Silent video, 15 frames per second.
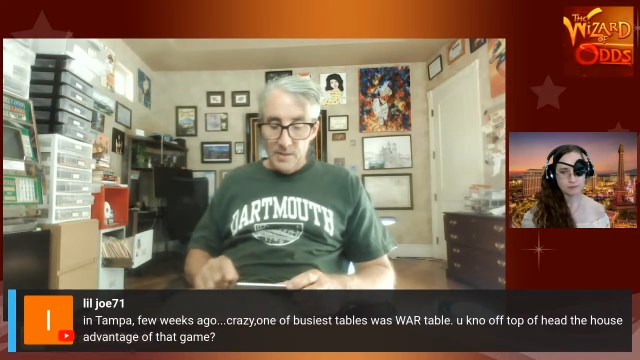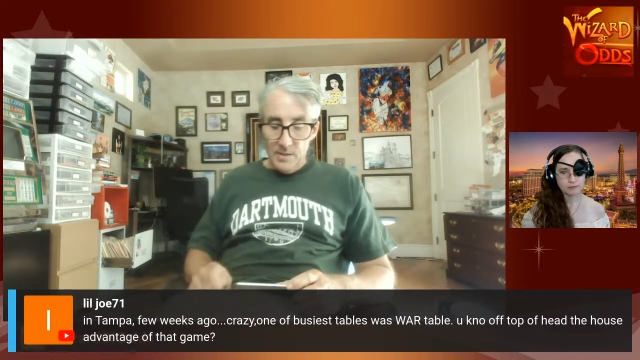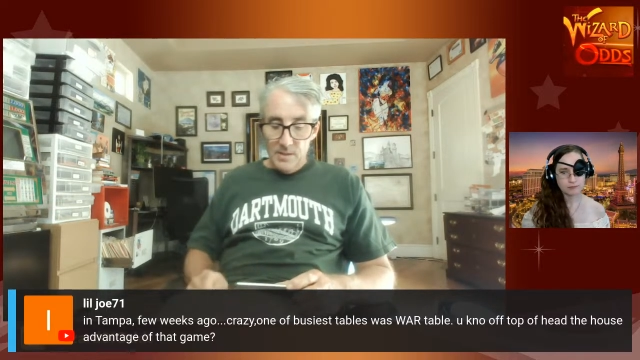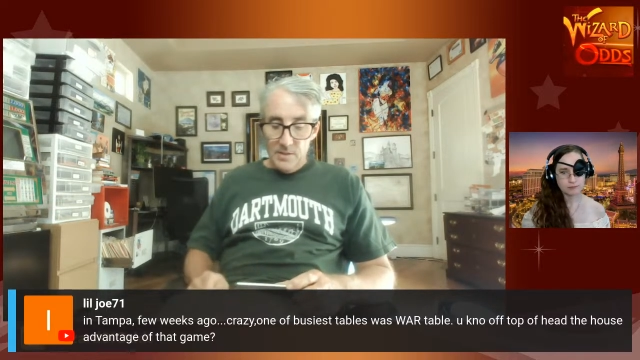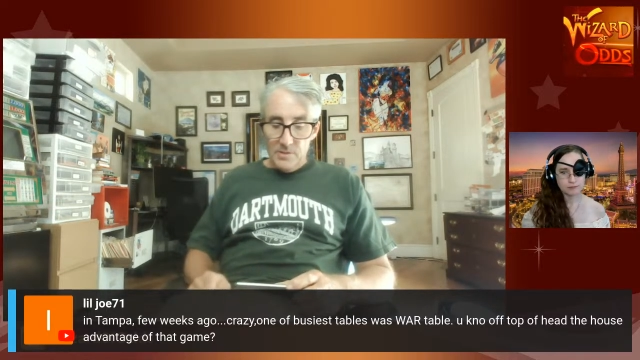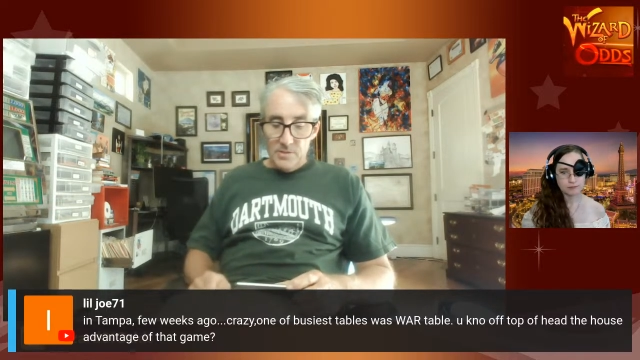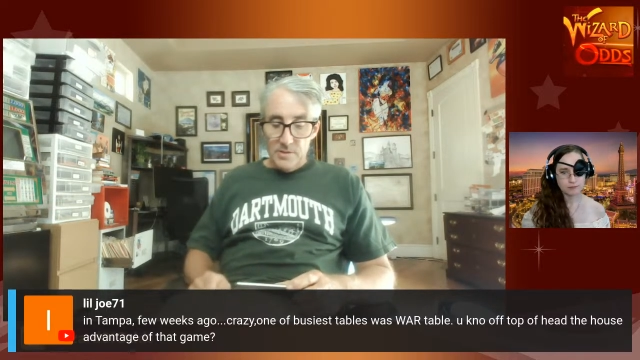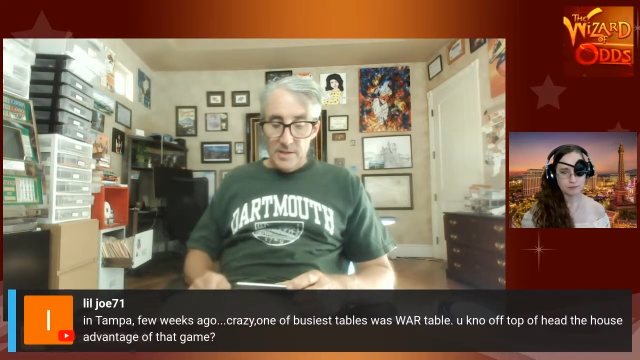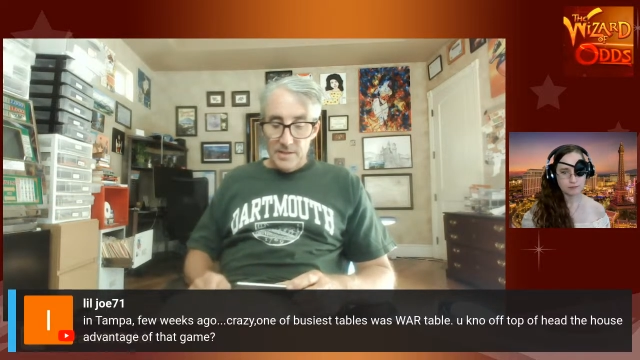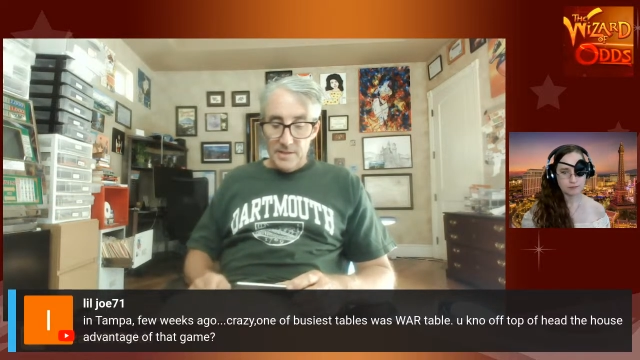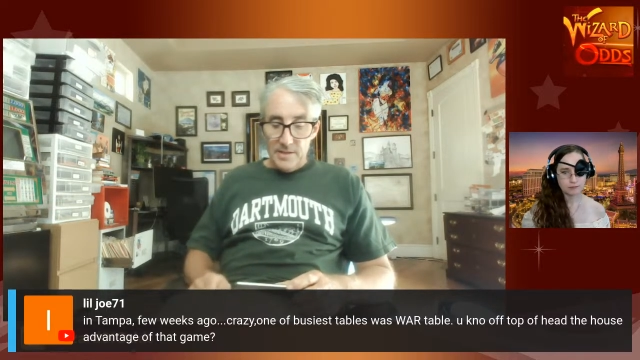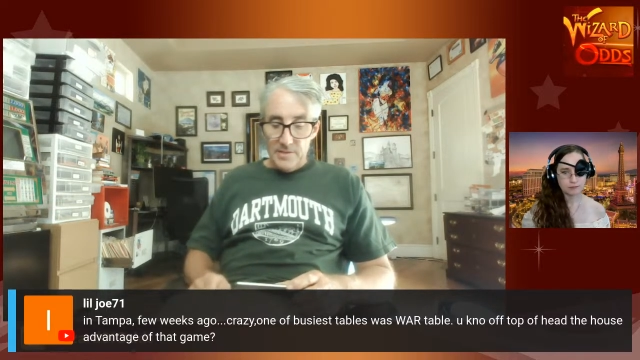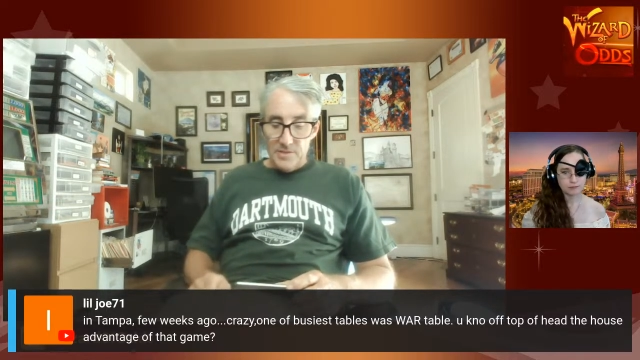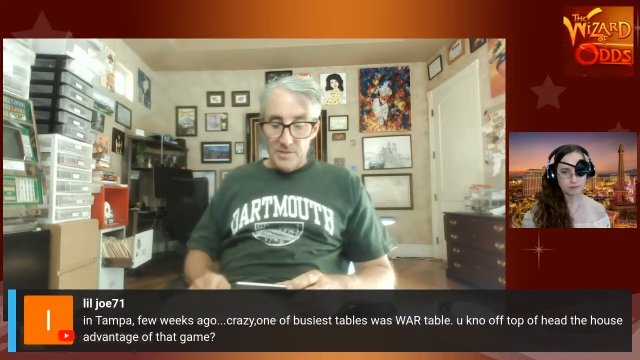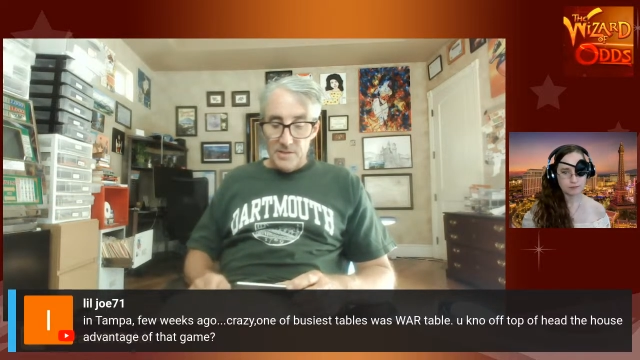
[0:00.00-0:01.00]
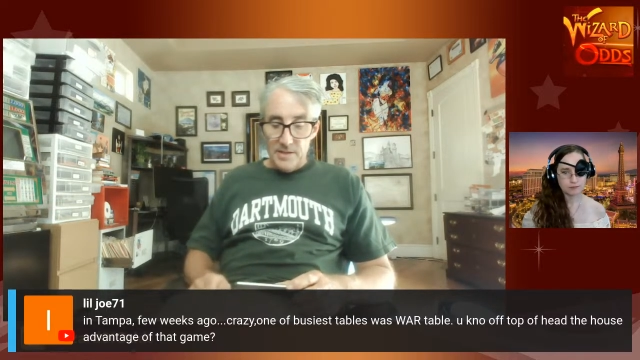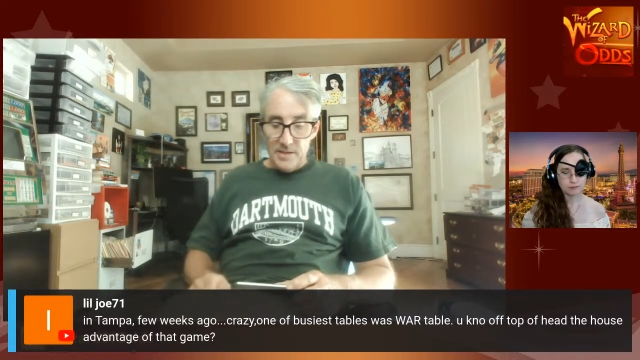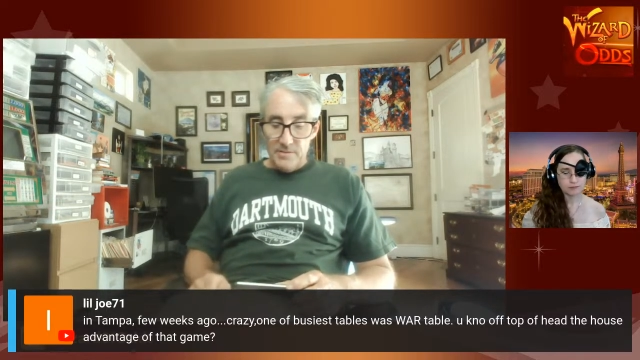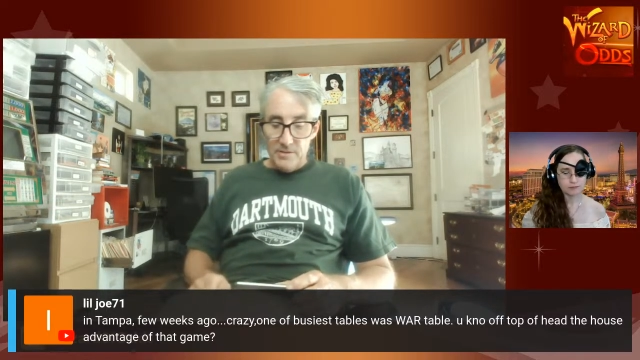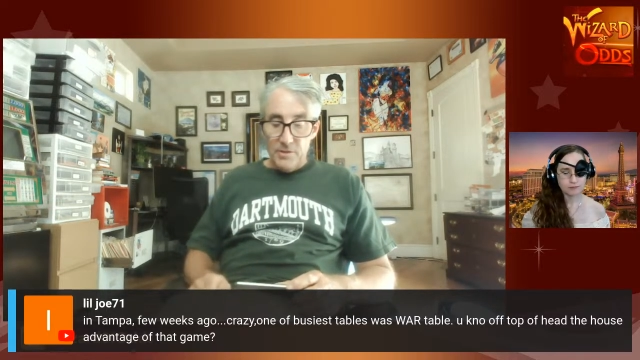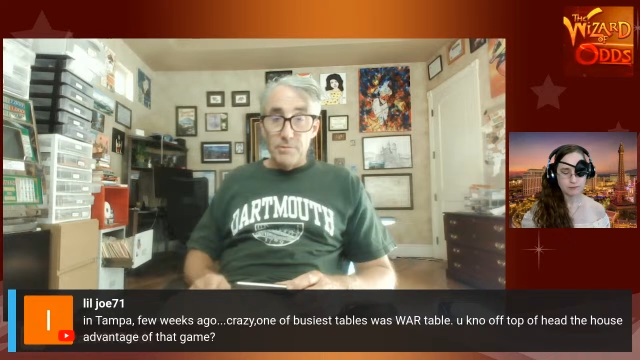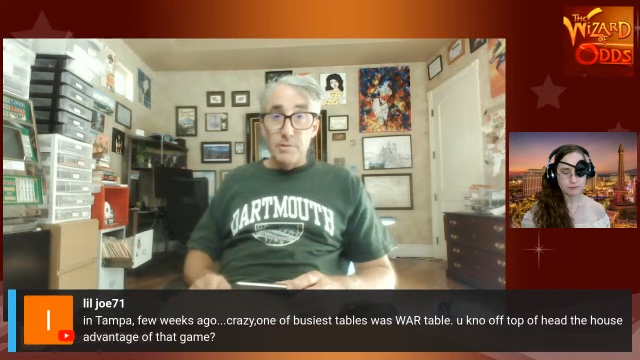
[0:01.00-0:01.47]
So that cuts it down
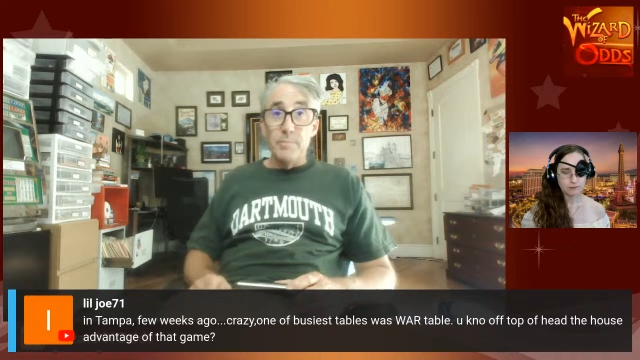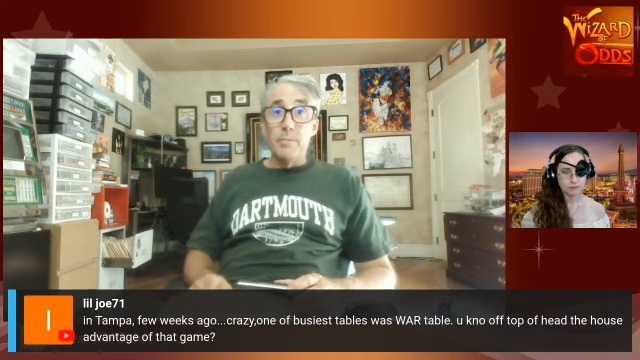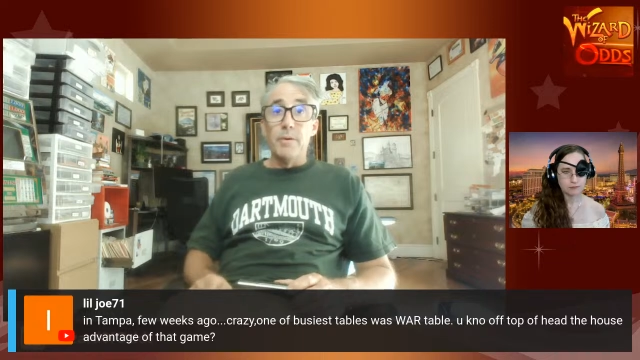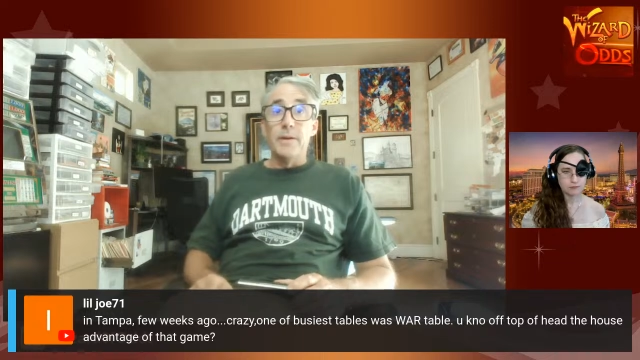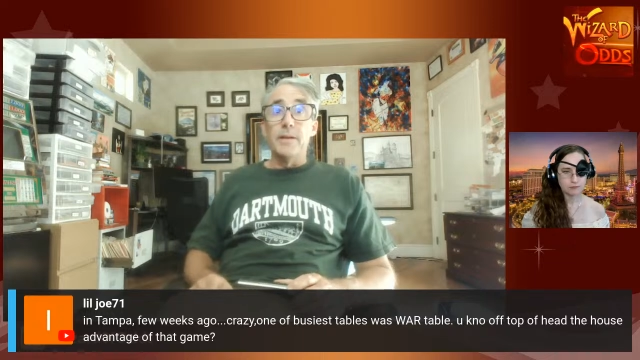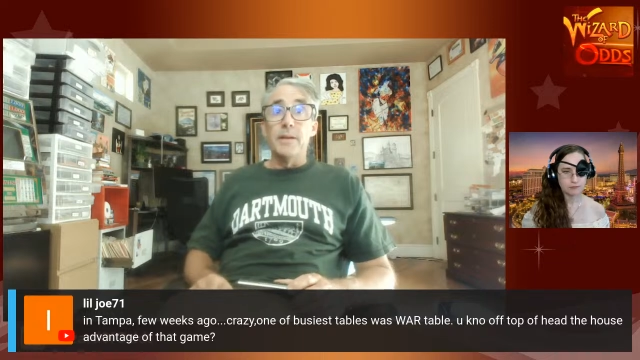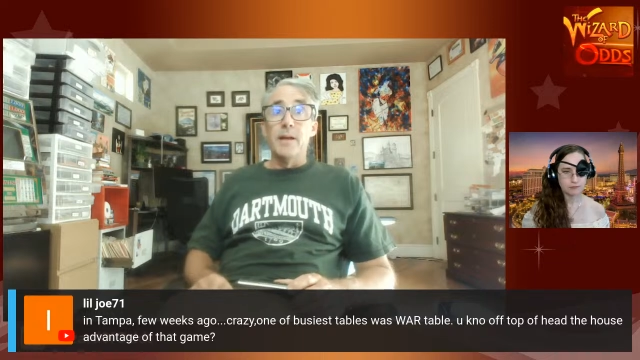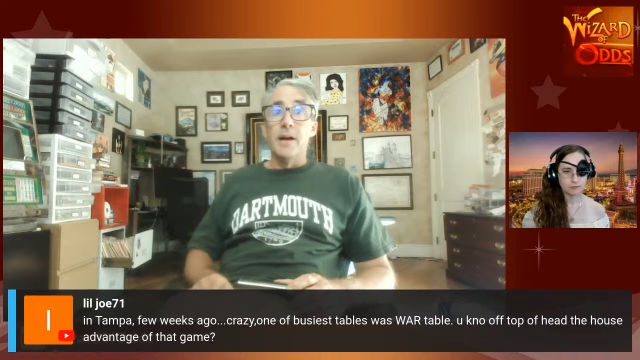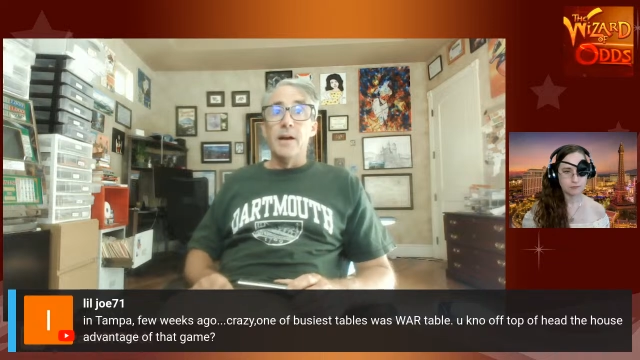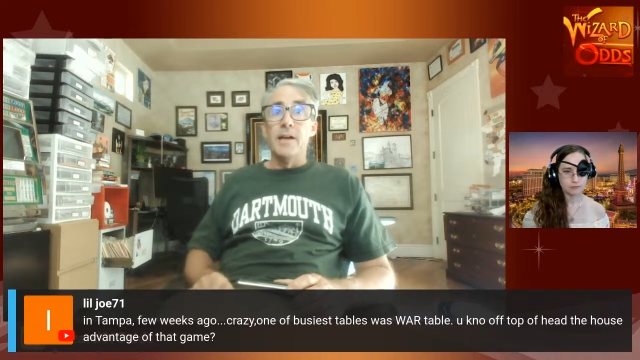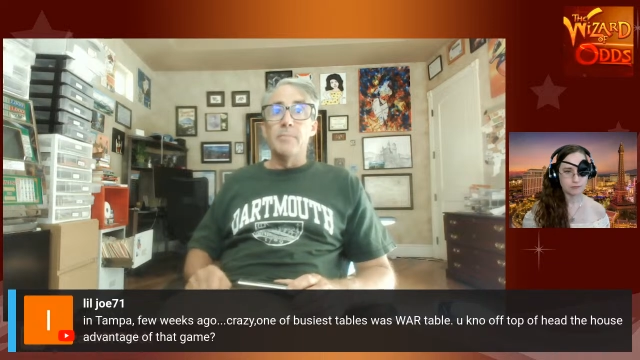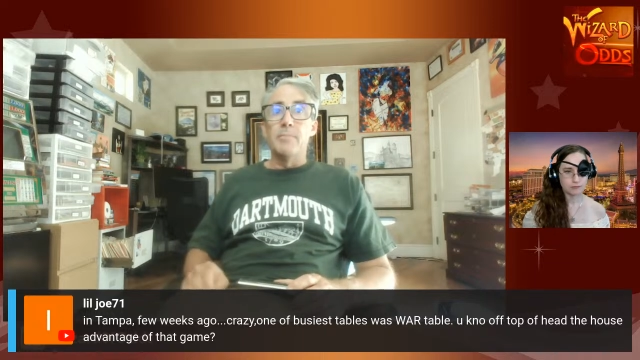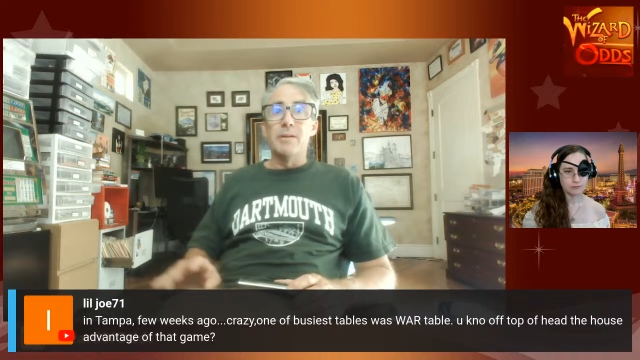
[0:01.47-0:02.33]
to 3.9.